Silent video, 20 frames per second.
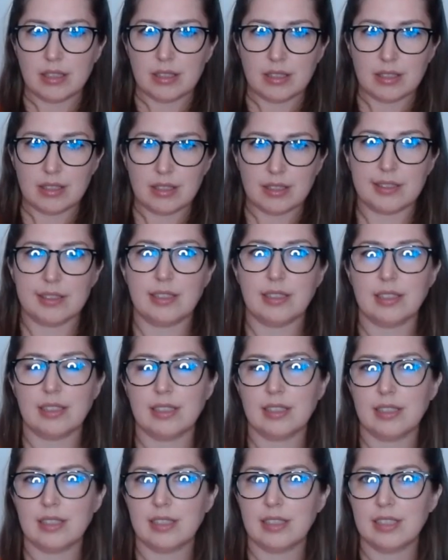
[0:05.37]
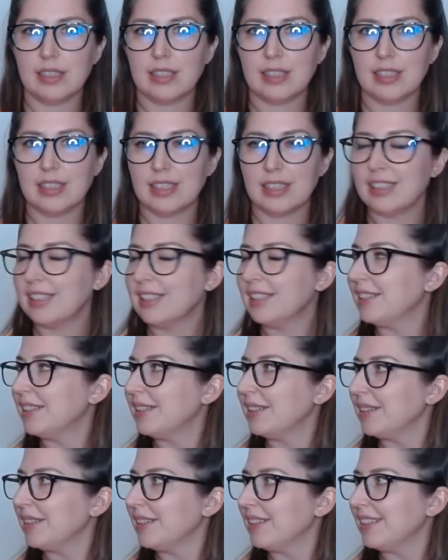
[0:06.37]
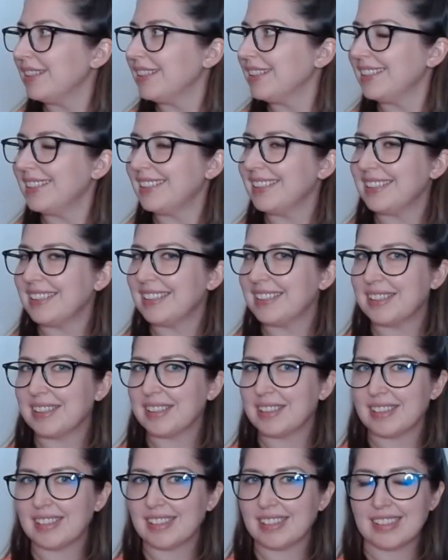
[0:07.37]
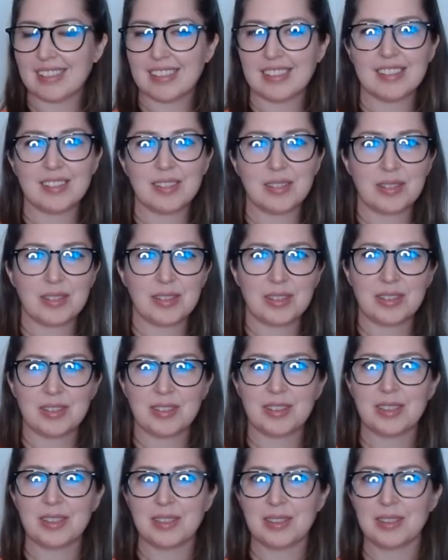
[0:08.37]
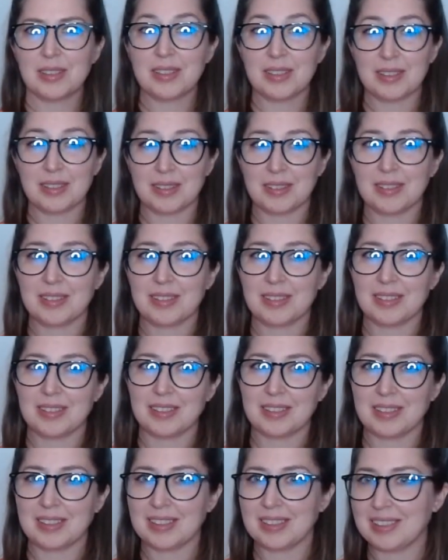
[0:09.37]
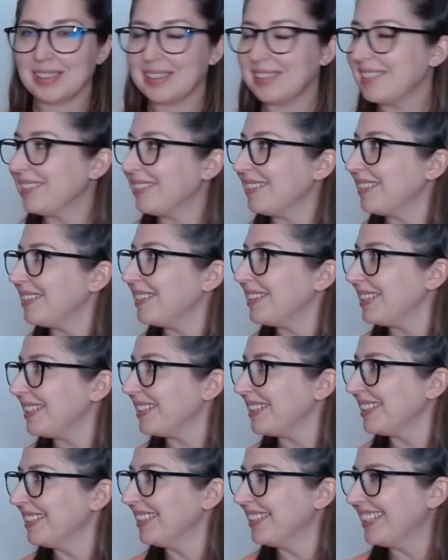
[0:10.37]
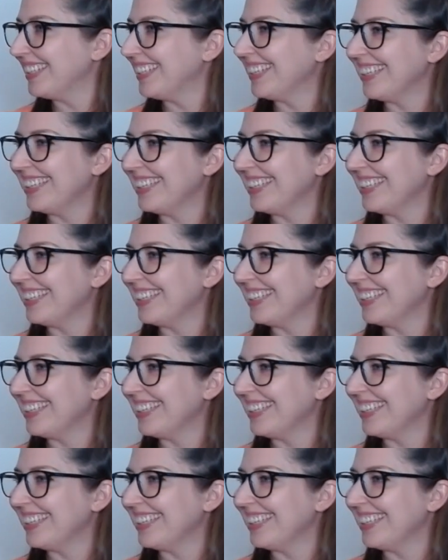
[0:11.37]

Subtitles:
(not speaking)